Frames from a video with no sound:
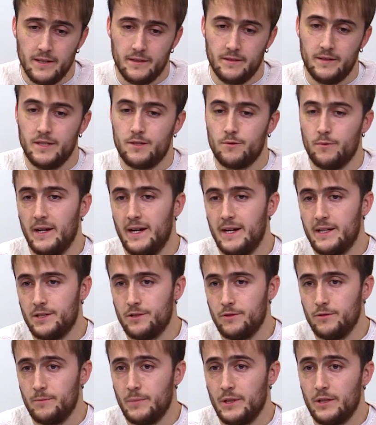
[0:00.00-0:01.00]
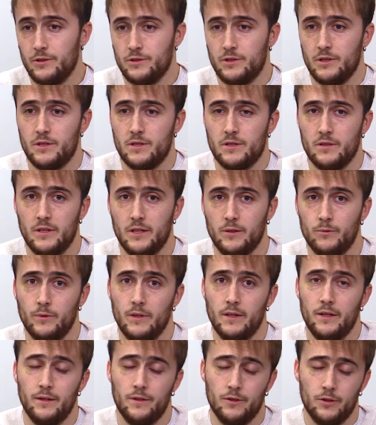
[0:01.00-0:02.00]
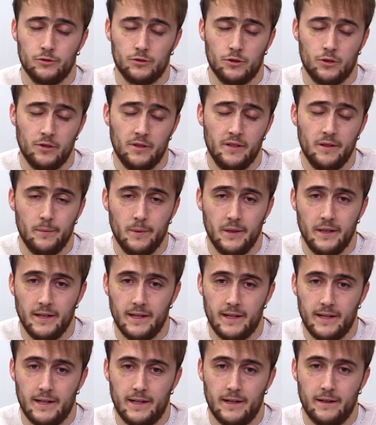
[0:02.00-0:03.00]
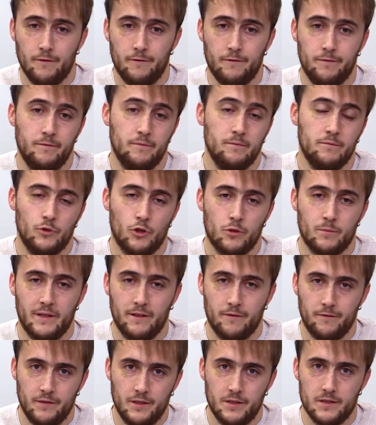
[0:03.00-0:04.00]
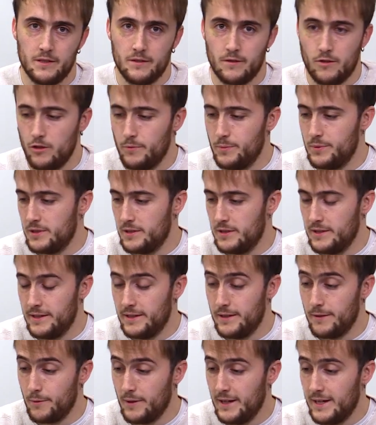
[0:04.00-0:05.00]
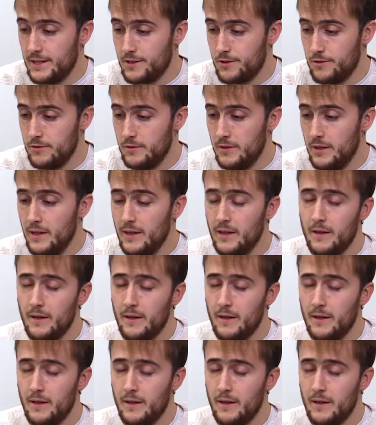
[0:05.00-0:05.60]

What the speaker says: this reaction, because it will not only be a normal Fischer-Tropsch reaction,